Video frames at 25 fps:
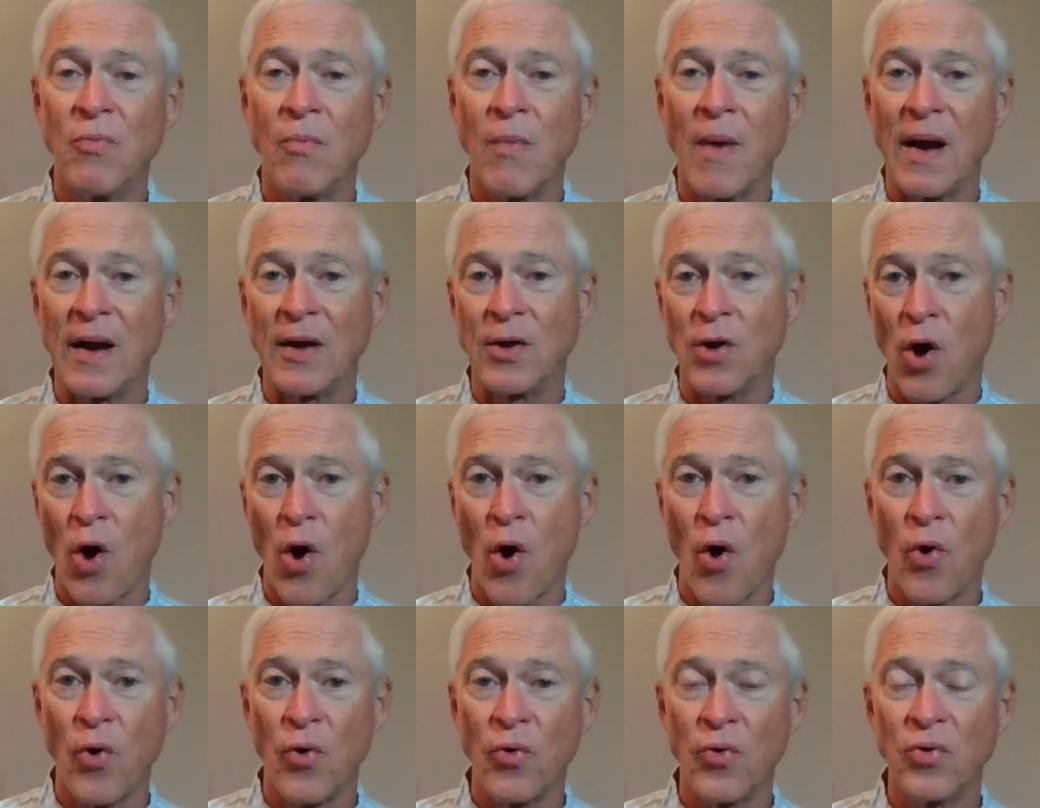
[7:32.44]
might
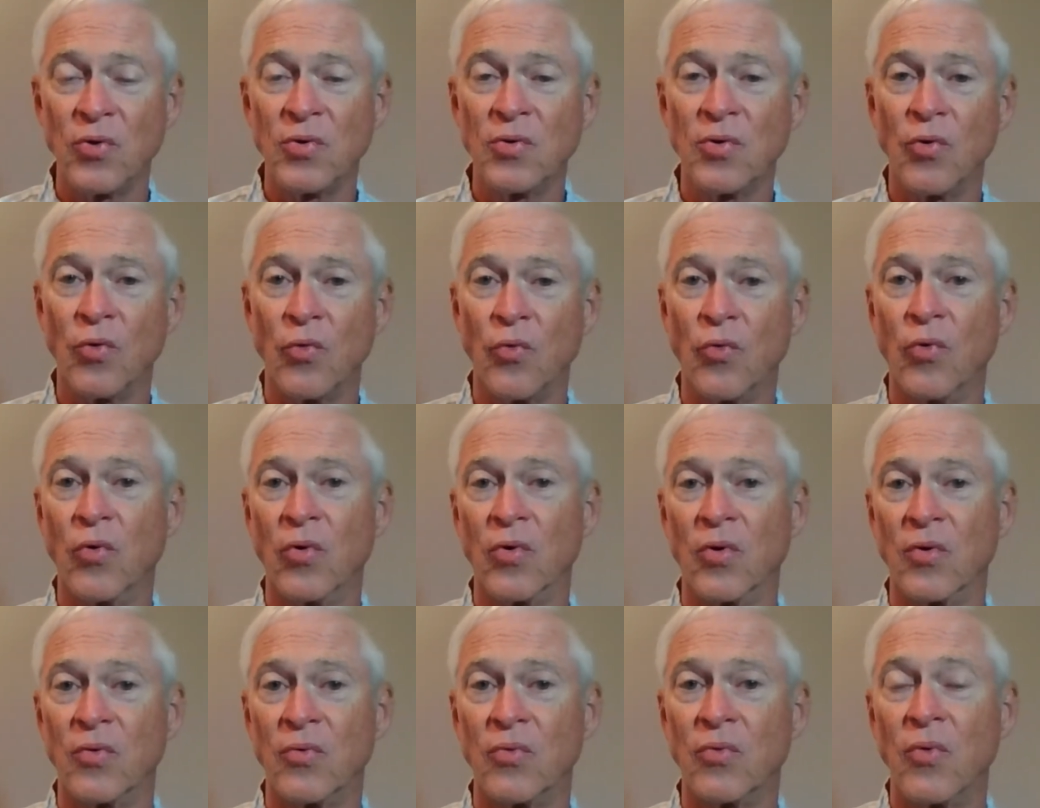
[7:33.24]
own
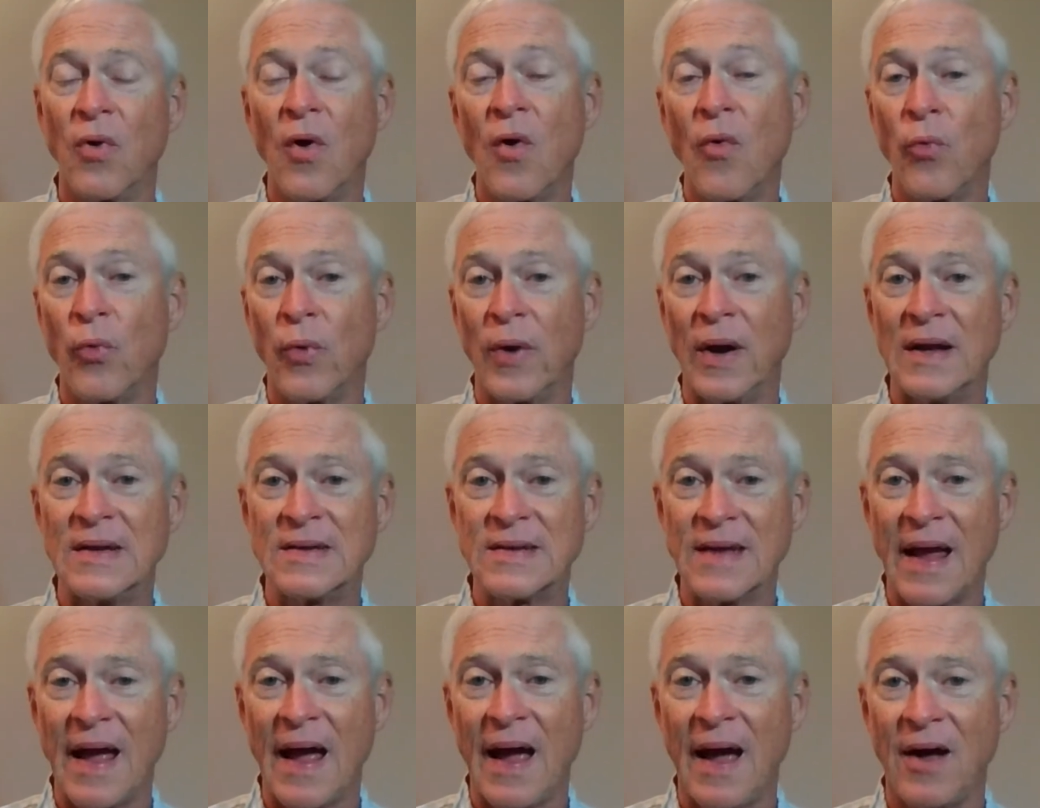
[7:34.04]
or
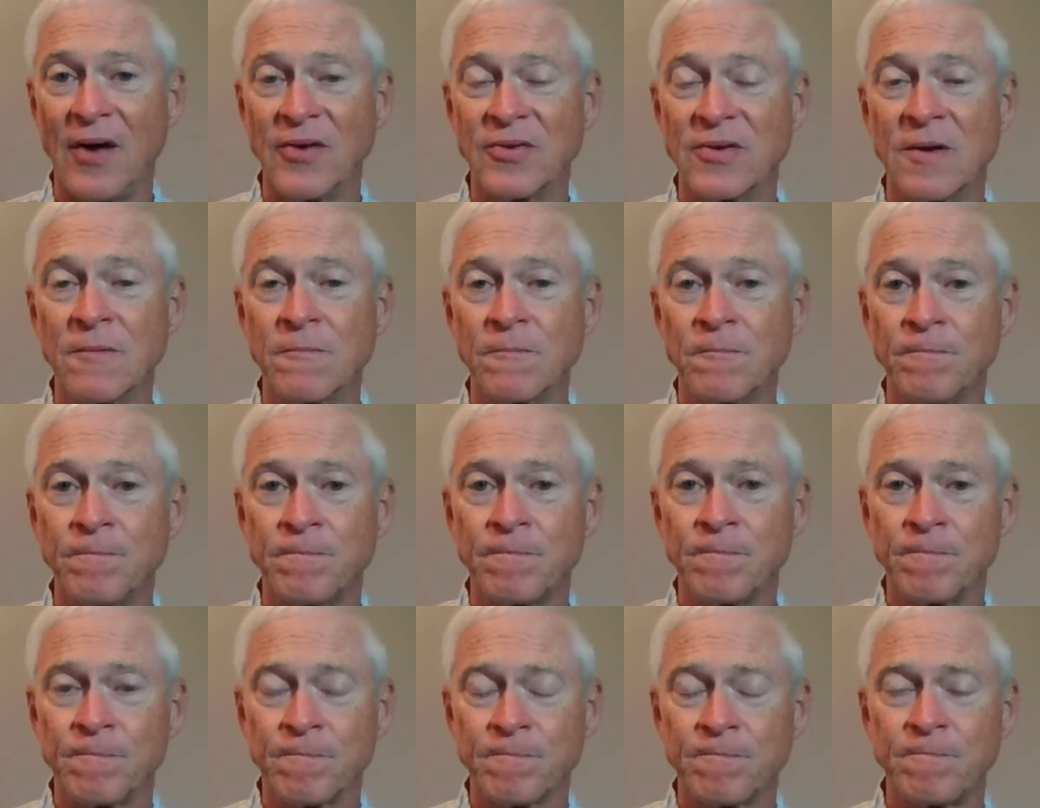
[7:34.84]
rent out.
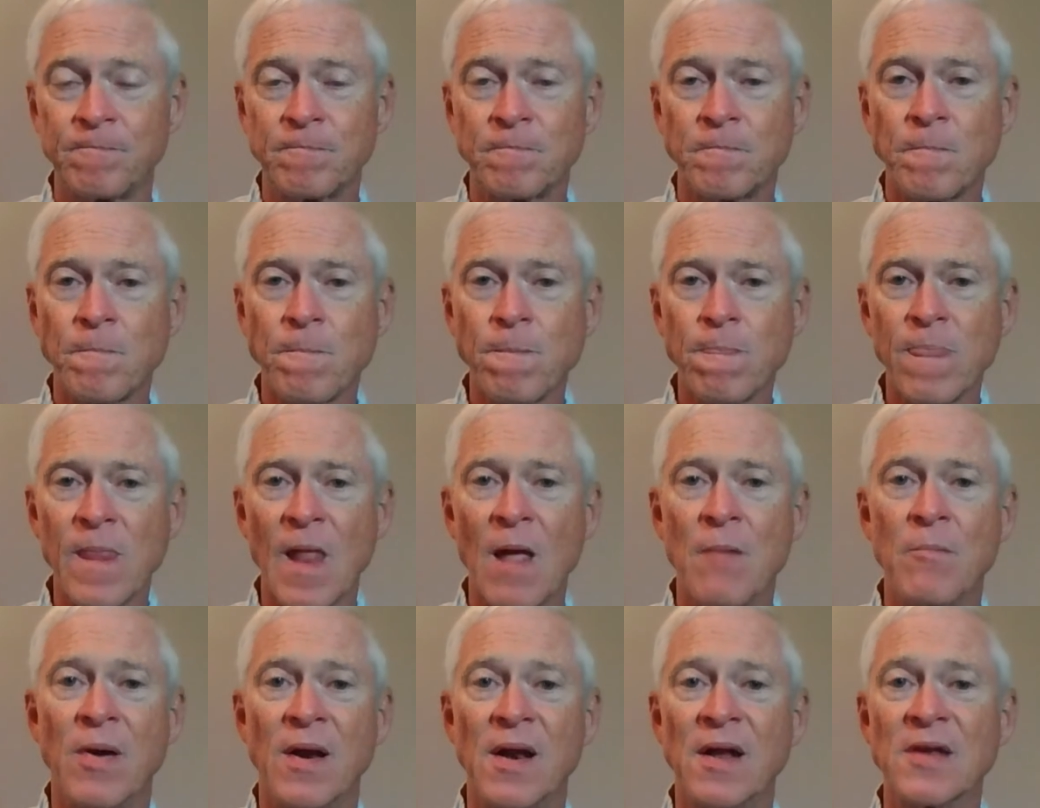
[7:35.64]

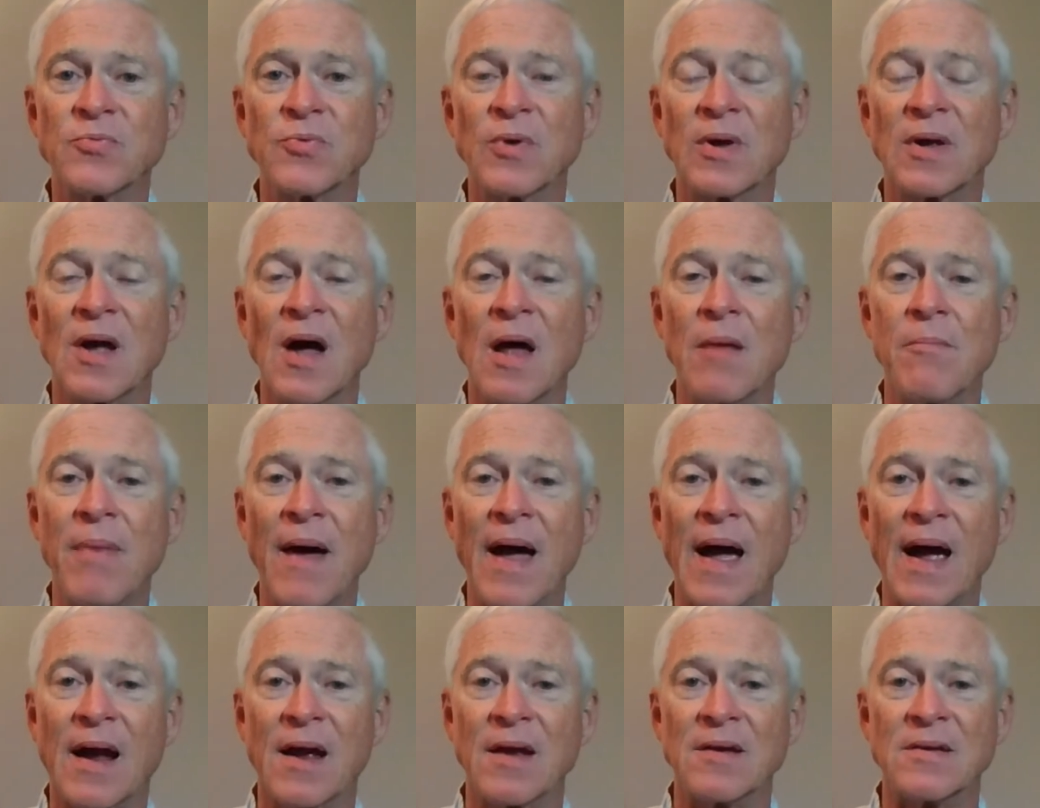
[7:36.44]
But as we got
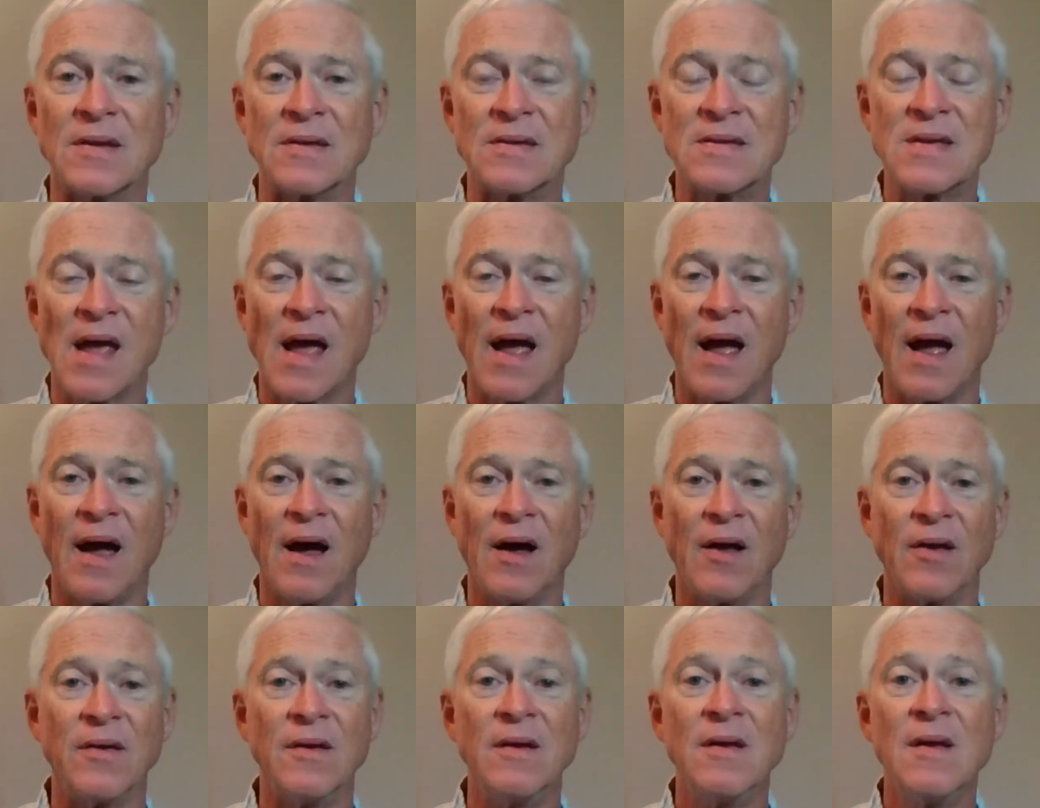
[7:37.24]
back into
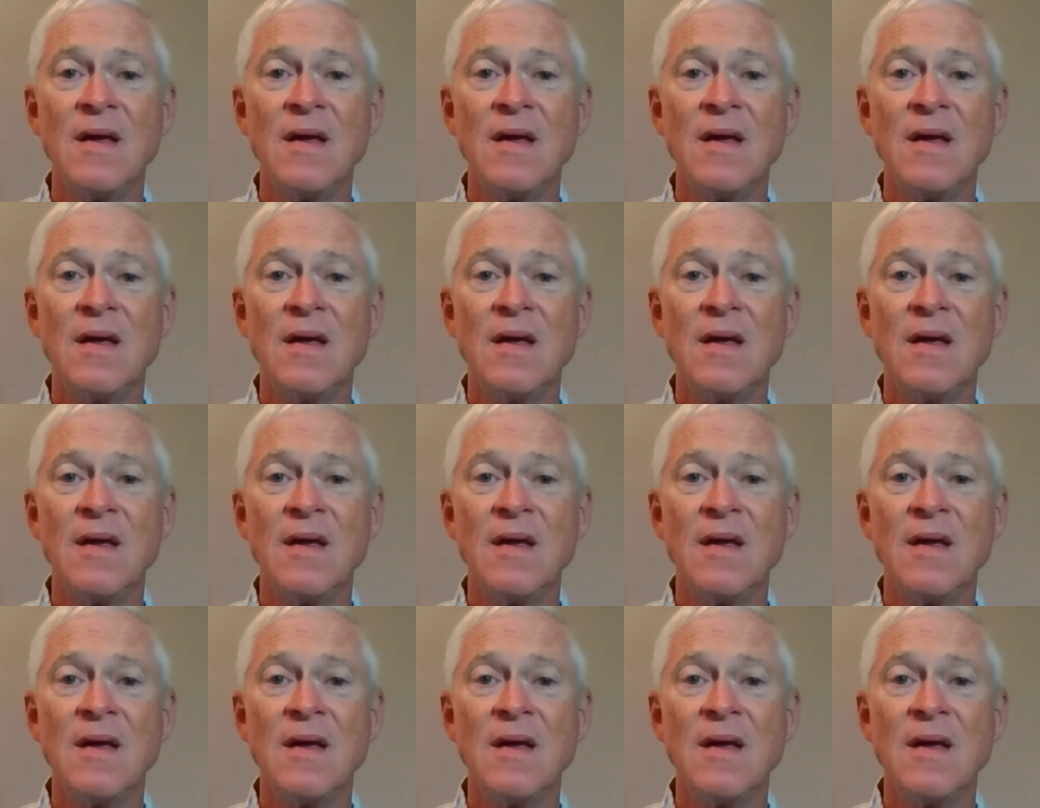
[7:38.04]
town,